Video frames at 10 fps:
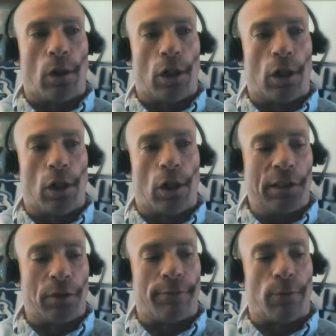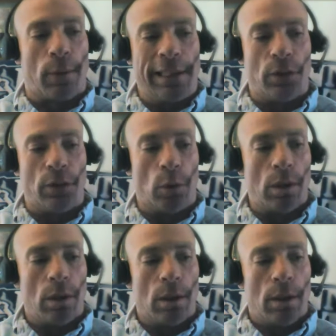or 0 to
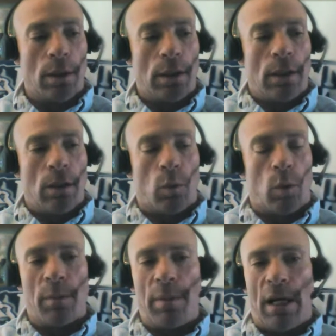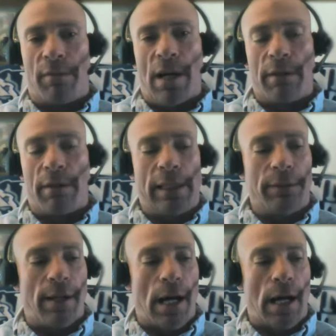42, what about 5 to
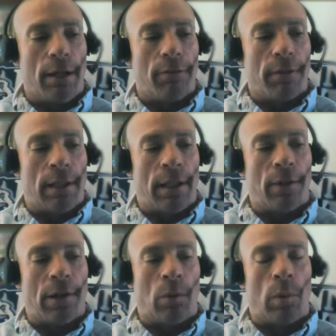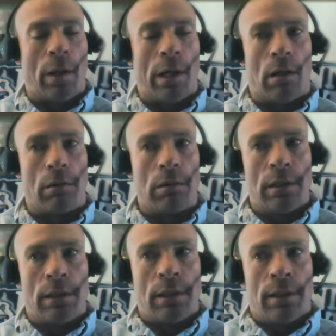85? And then I thought, well,
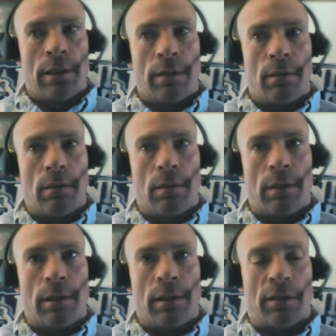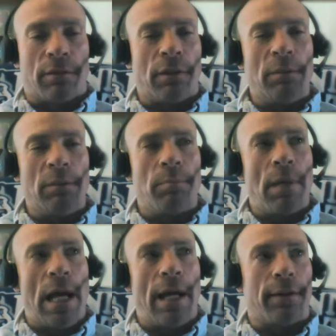does it really
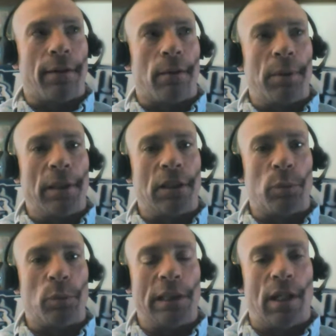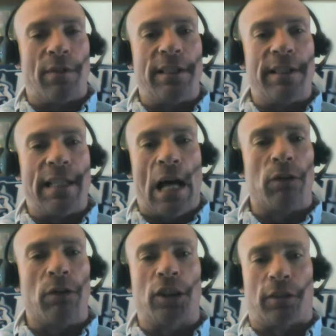matter because we still have the
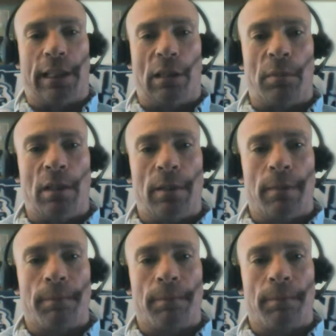downstream